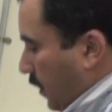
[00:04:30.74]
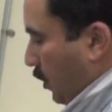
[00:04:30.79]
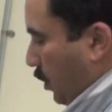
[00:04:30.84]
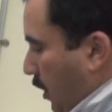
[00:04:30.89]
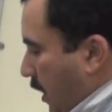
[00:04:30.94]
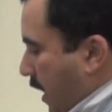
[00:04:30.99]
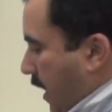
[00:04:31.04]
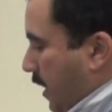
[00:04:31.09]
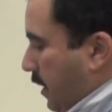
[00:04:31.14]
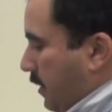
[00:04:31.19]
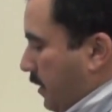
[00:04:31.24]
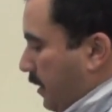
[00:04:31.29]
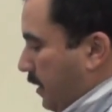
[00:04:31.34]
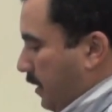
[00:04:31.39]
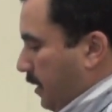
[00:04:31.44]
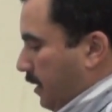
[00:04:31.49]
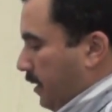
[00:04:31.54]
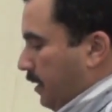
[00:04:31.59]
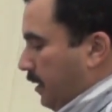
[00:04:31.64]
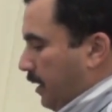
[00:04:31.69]
She has
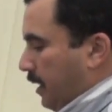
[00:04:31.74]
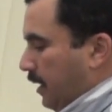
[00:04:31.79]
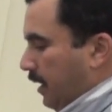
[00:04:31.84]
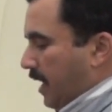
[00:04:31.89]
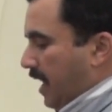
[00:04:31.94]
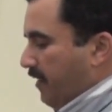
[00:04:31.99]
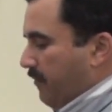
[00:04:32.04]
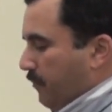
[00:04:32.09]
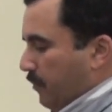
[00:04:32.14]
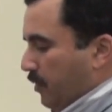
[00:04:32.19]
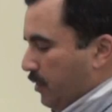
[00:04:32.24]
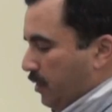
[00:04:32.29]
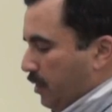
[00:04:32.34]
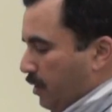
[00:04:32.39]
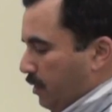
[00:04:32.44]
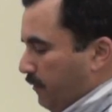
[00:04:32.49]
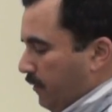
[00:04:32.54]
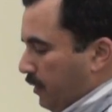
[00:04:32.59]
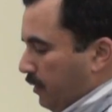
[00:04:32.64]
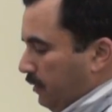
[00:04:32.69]
uh, a life
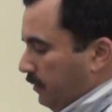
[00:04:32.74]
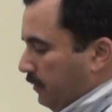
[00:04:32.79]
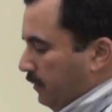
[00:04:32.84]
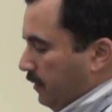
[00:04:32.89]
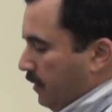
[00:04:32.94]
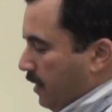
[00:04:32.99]
preserver